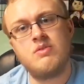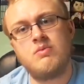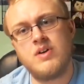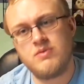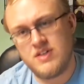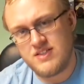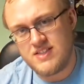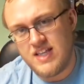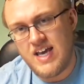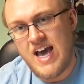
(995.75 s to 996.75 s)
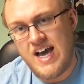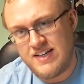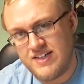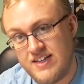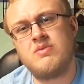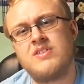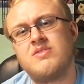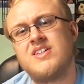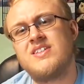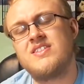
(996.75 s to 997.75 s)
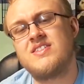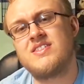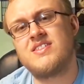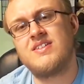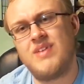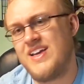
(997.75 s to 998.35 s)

one was the attic, one was,